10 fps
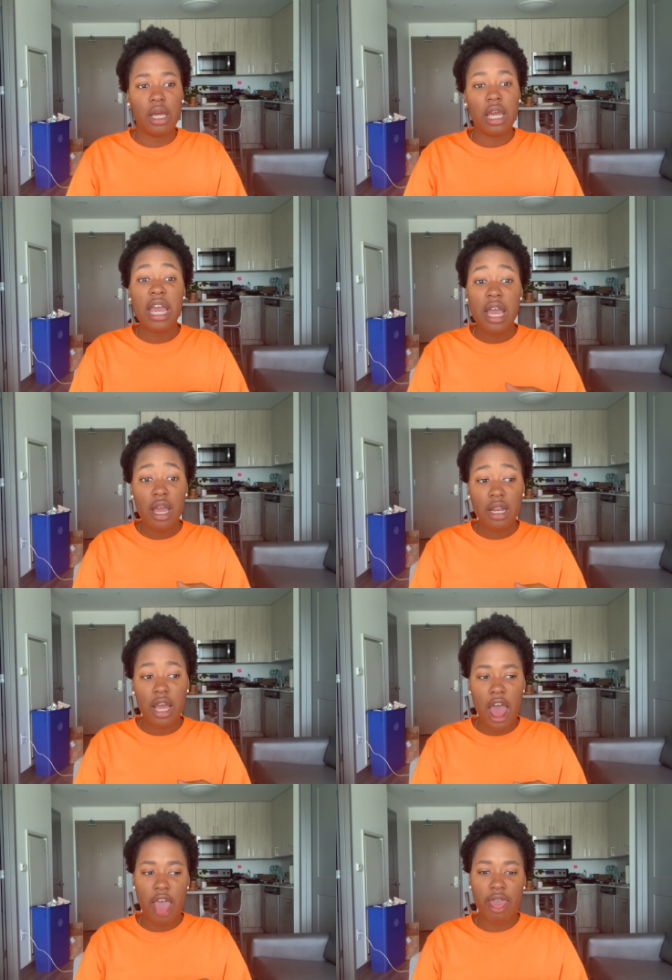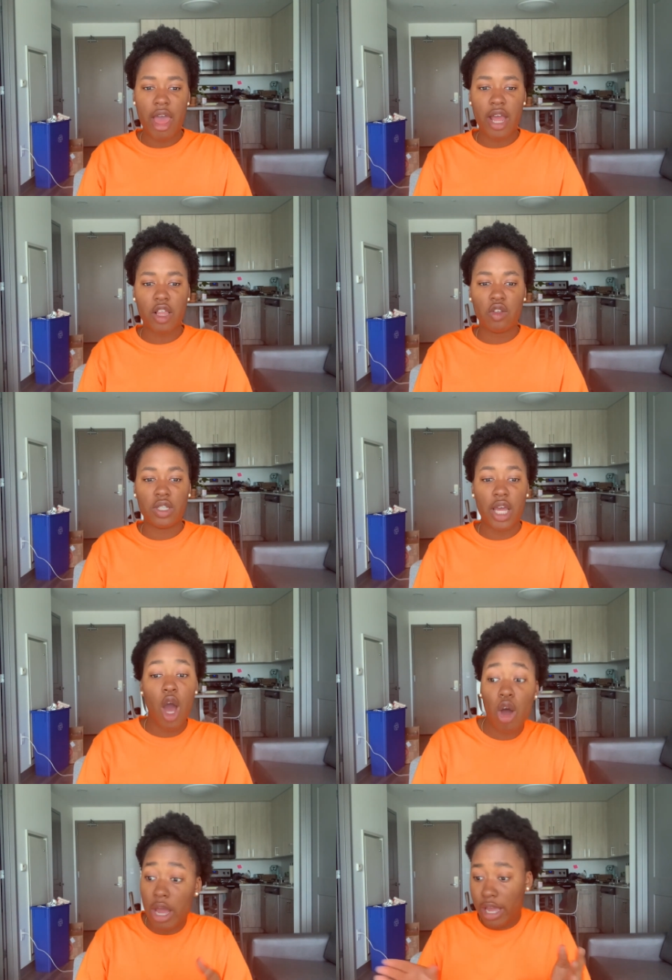in, and then you say,
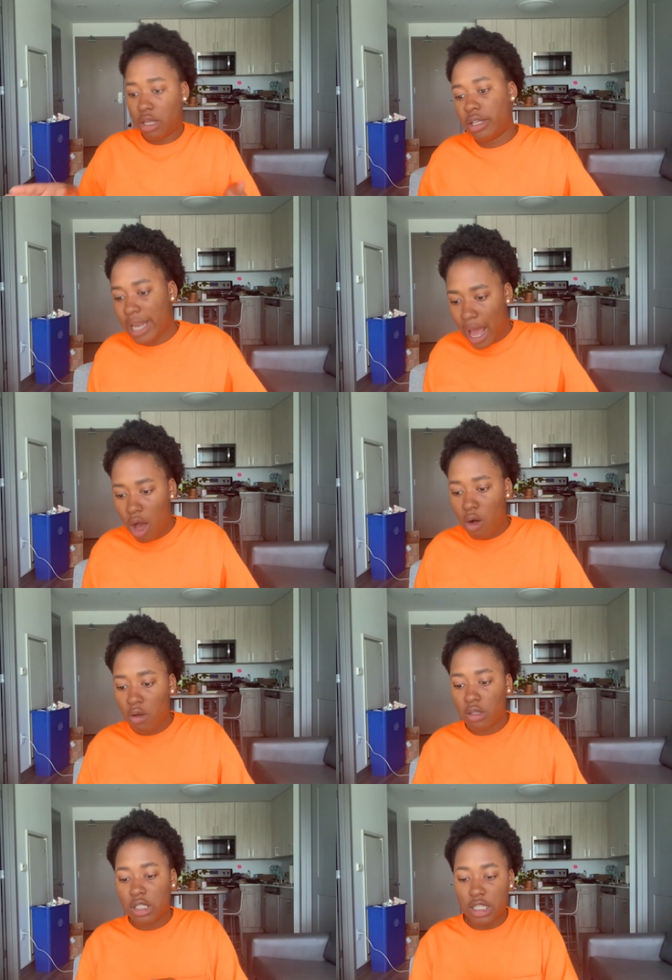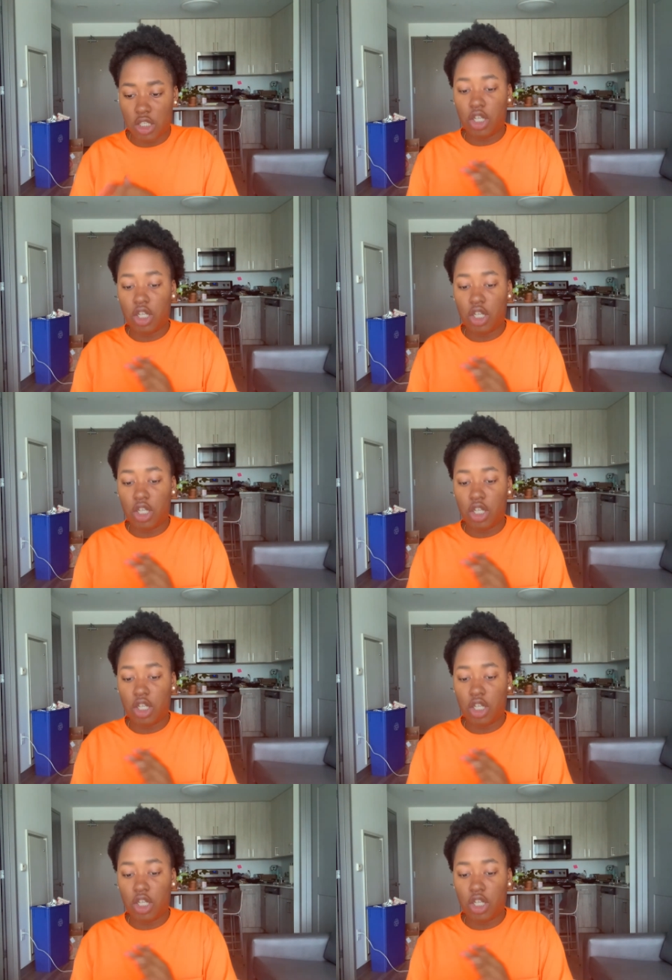okay, now since